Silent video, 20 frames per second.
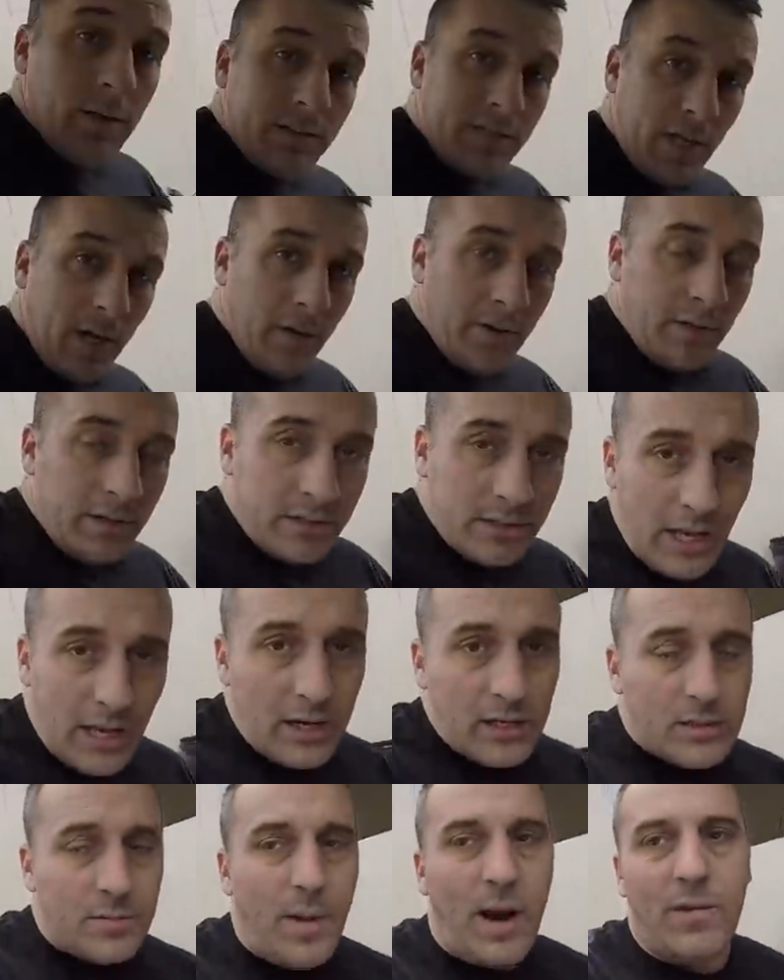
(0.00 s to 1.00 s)
So it's
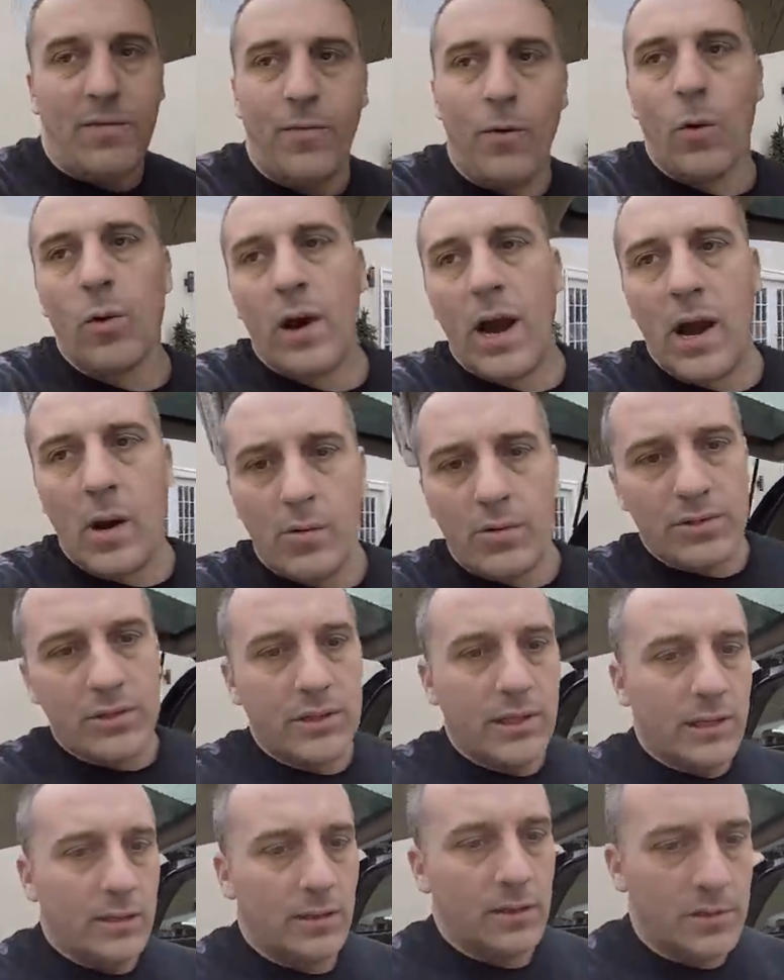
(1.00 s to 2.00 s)
taking us about 4 hours
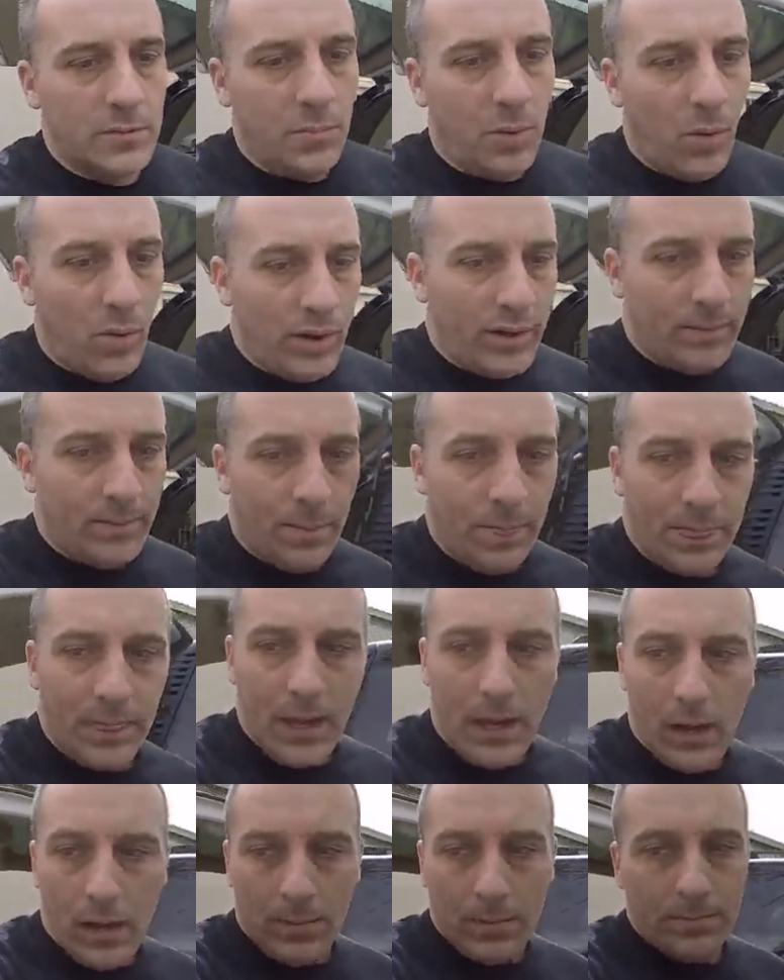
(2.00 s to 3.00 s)
to get to this point.
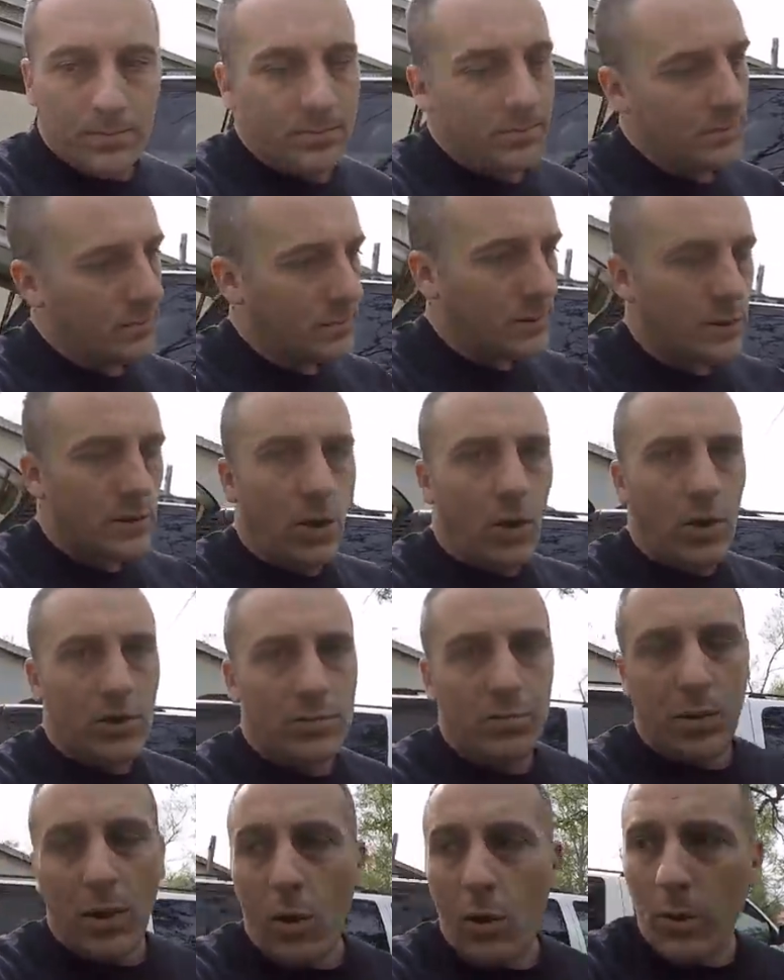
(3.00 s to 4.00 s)
Car's
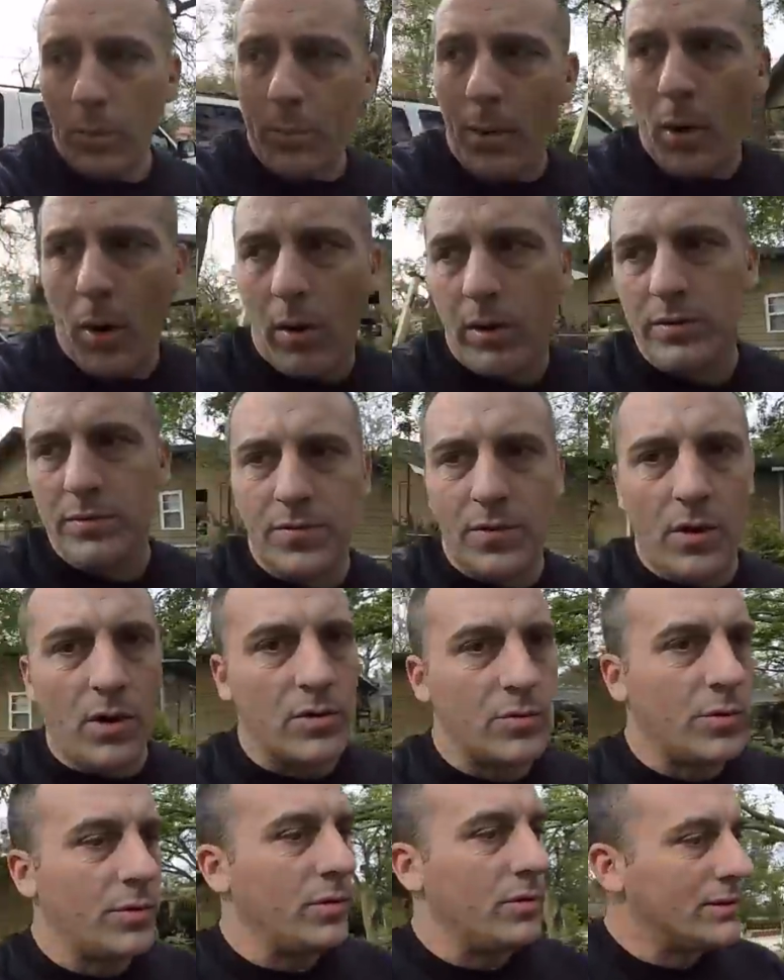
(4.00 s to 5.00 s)
blown apart as far
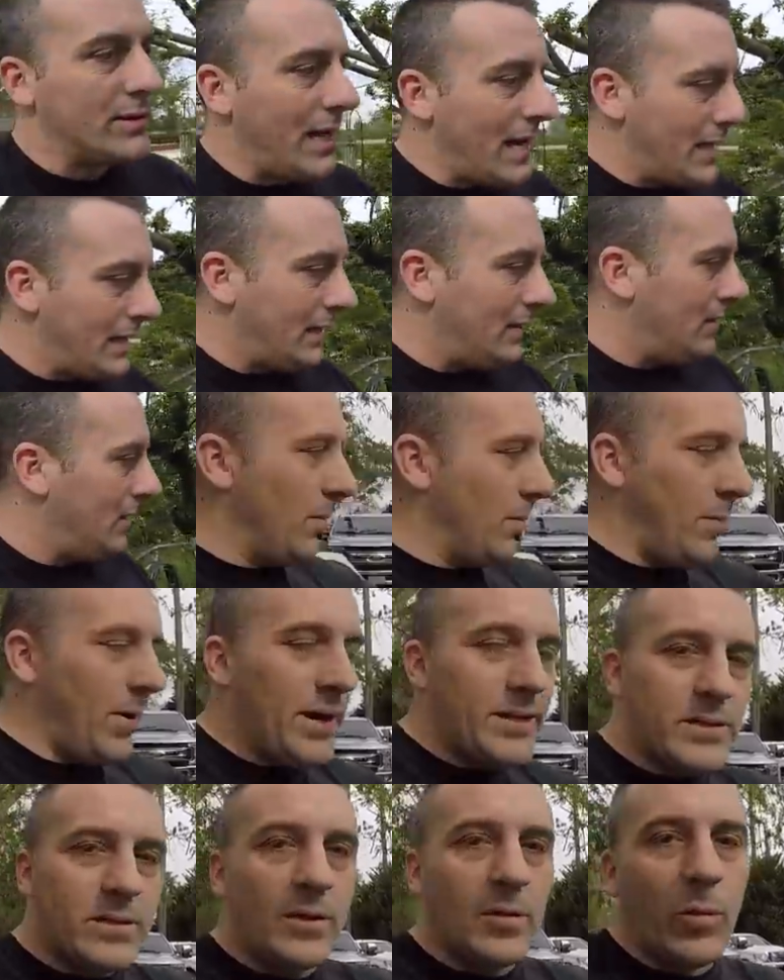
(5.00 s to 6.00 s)
as we're gonna take it.
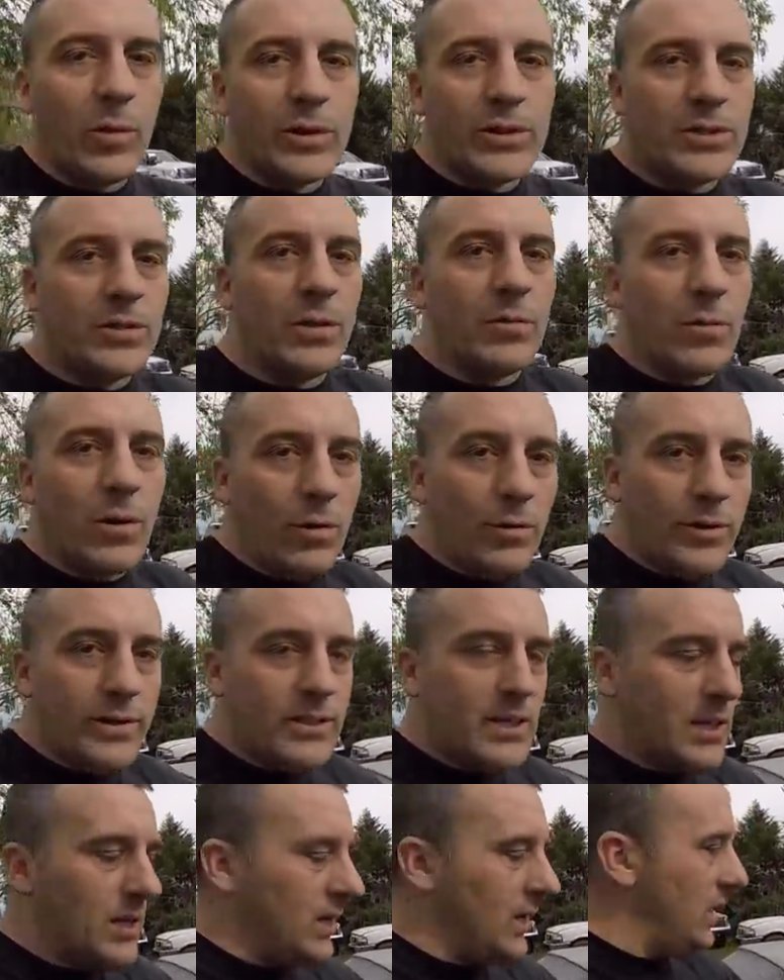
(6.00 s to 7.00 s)
Basically, we're just gonna roll this
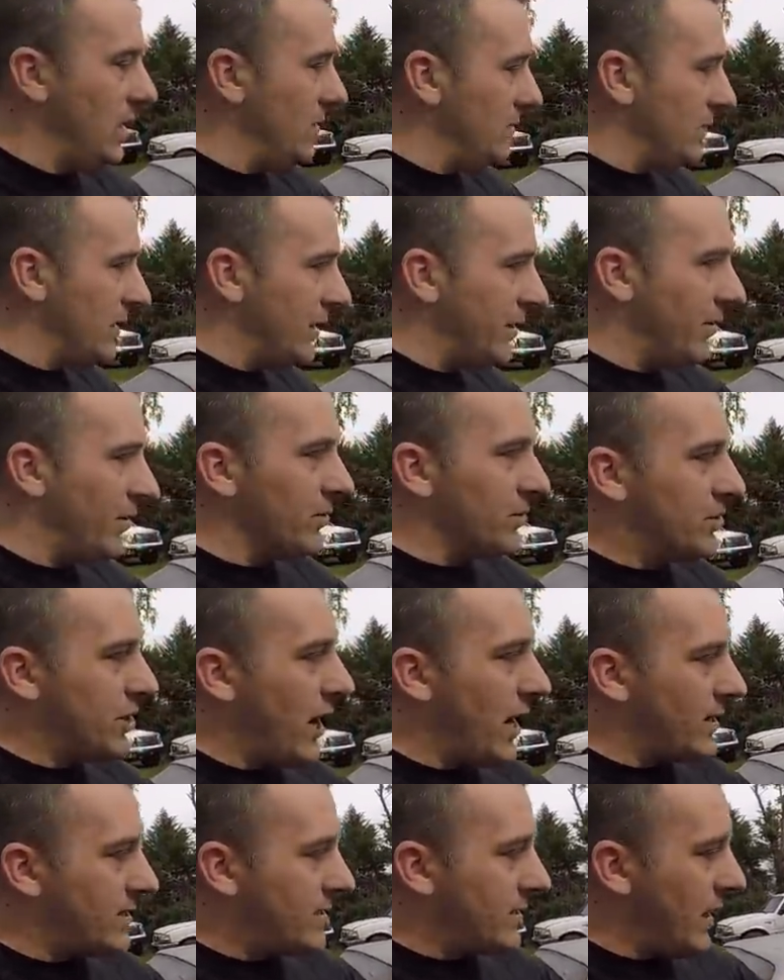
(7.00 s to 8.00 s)
thing in, get it on
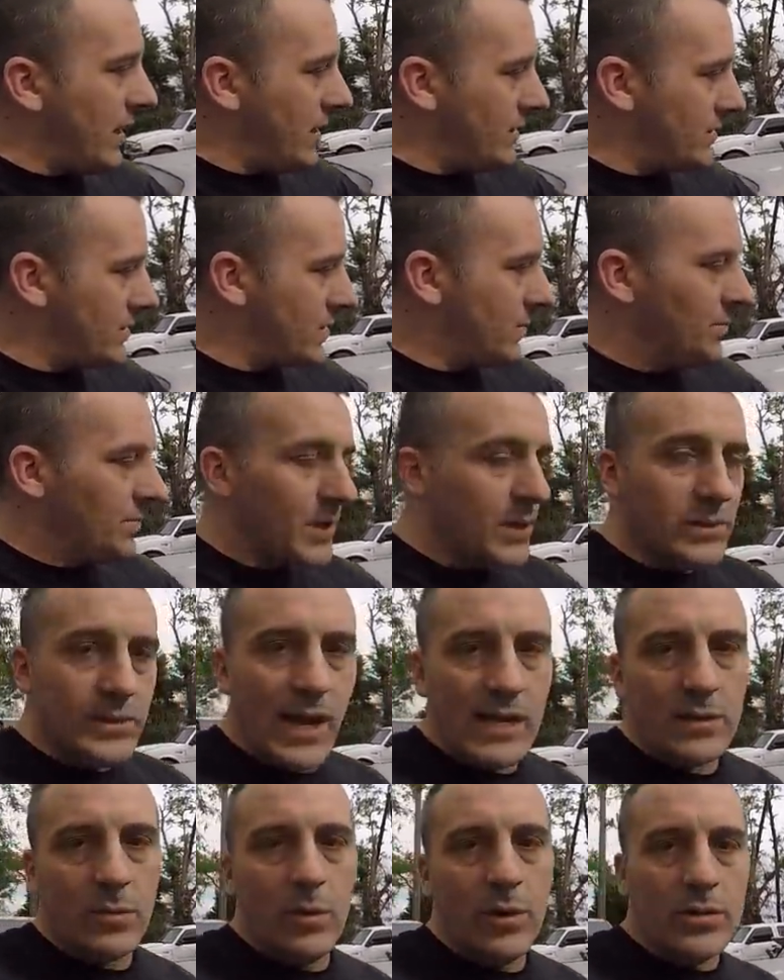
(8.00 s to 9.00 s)
jack stands,
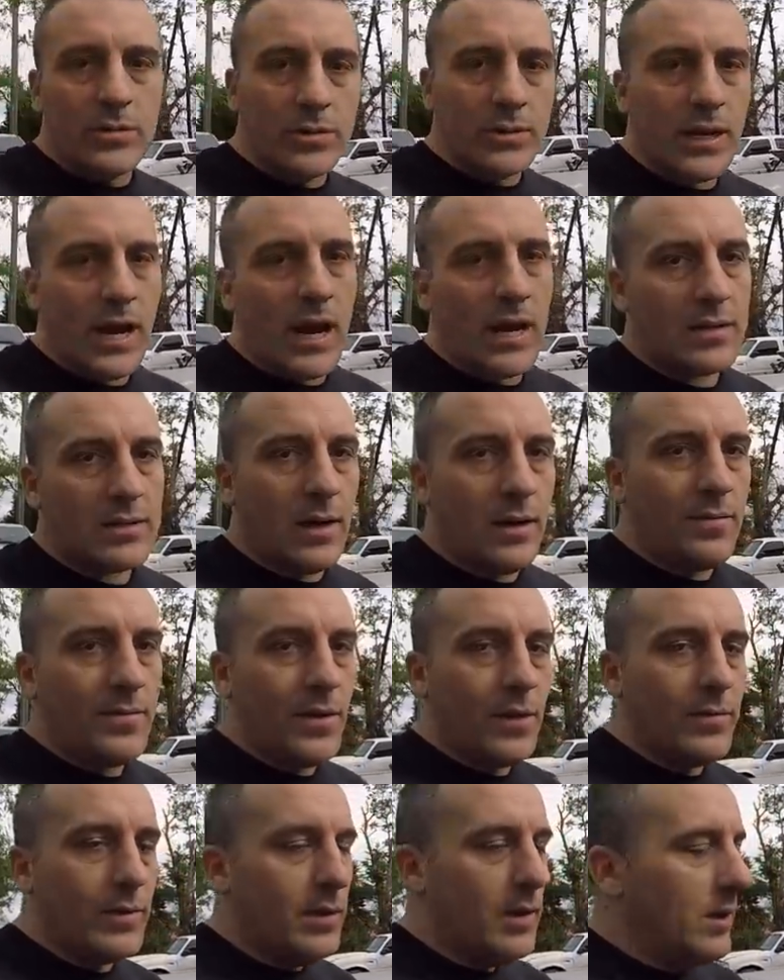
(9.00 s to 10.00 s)
take the wheels and tires off
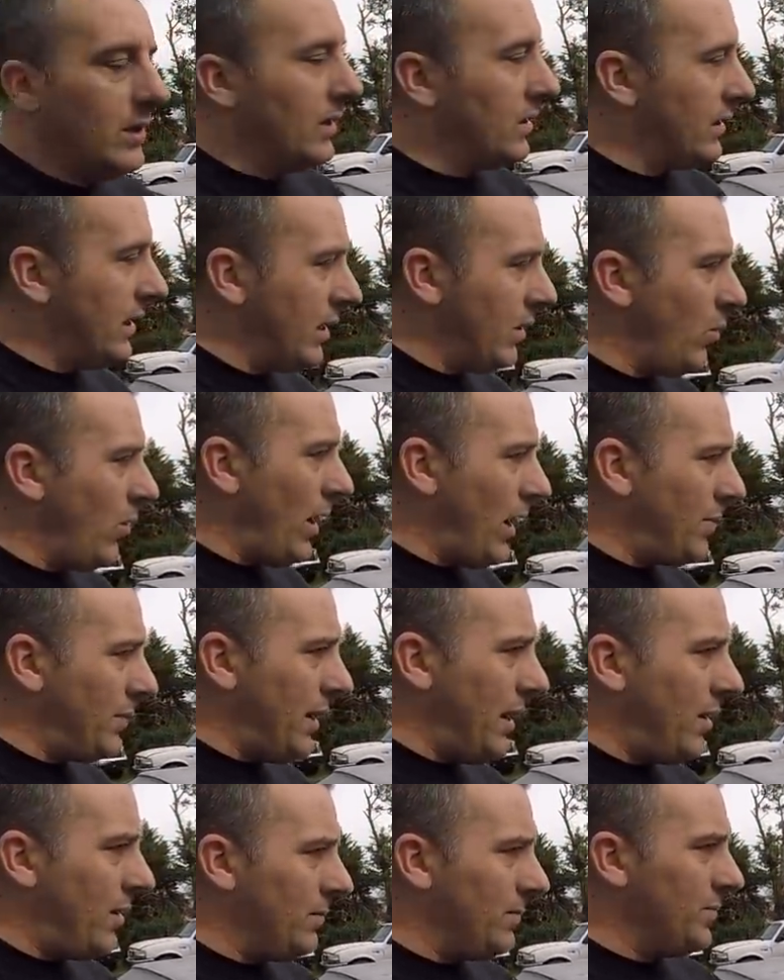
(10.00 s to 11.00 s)
of it, get it wiped
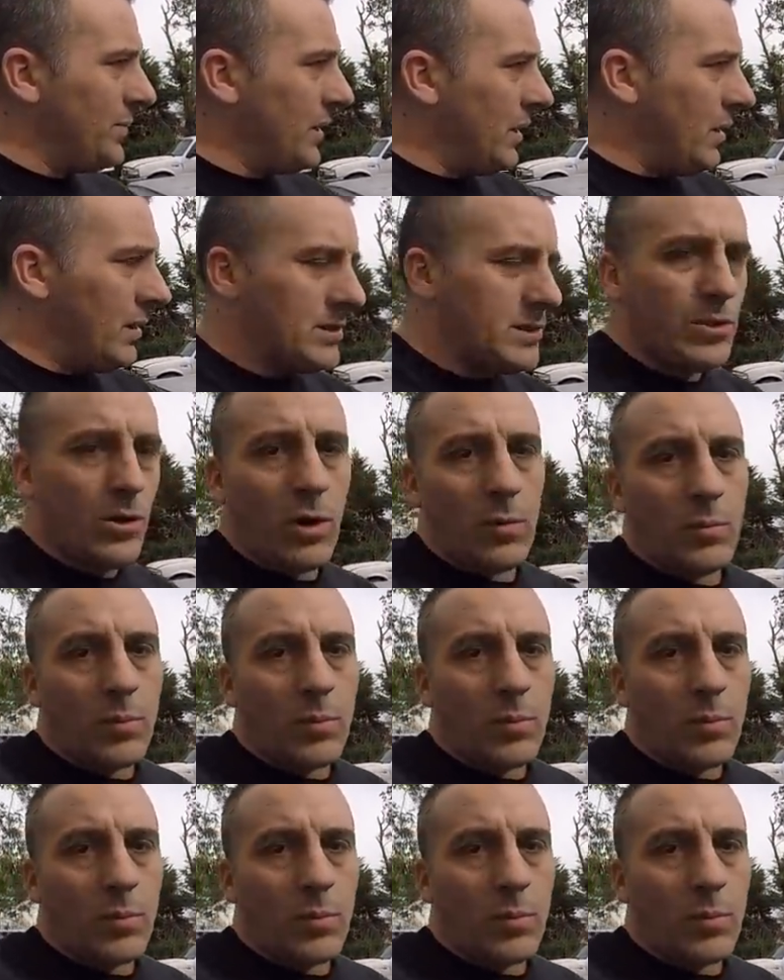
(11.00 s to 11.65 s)
down, and start